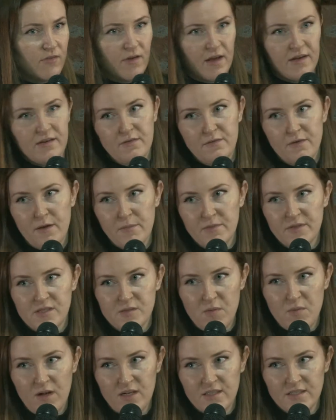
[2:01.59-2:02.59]
kind of
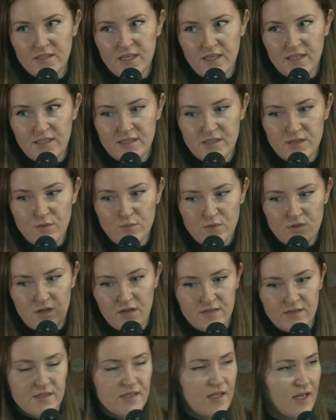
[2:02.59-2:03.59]
anti-feminist politics that was
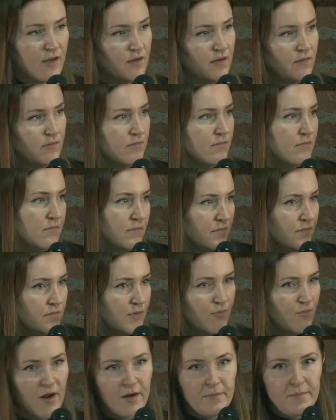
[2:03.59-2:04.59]
on, say,
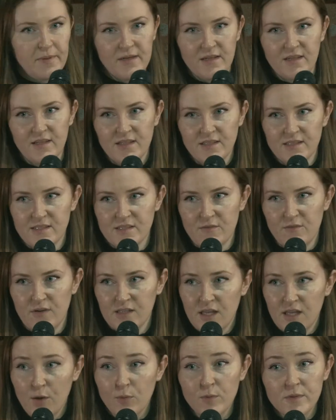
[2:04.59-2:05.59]
the red pill and stuff
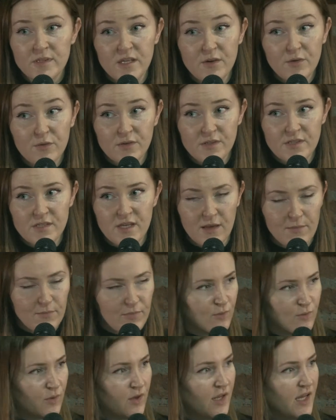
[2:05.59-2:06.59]
like that was interesting,
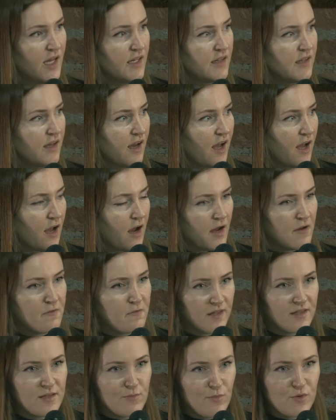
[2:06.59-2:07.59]
but I
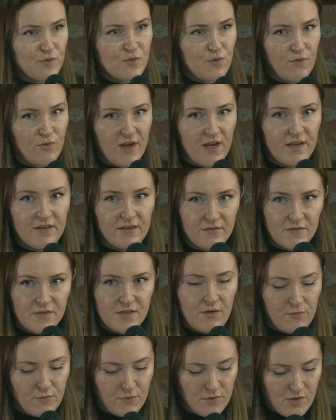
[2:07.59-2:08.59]
felt the most creative
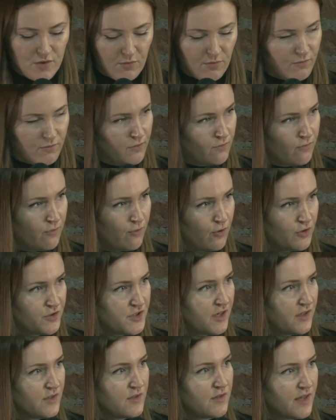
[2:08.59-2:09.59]
stuff was coming from
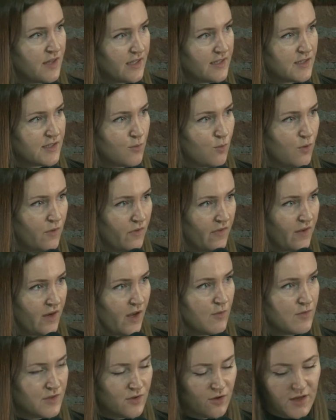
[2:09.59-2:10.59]
4chan, so that's the one that
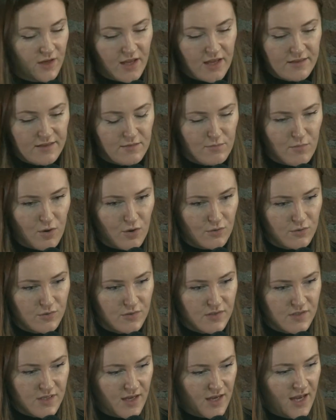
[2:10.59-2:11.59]
I was looking at the
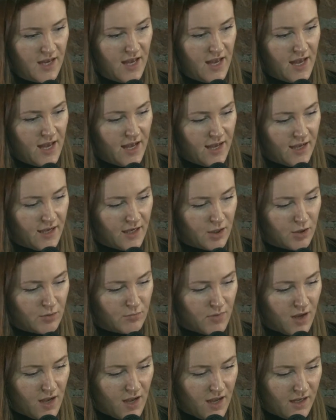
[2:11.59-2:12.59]
most.
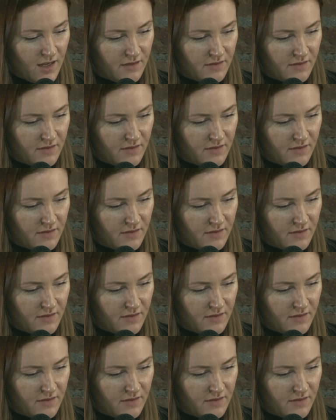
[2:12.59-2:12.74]
And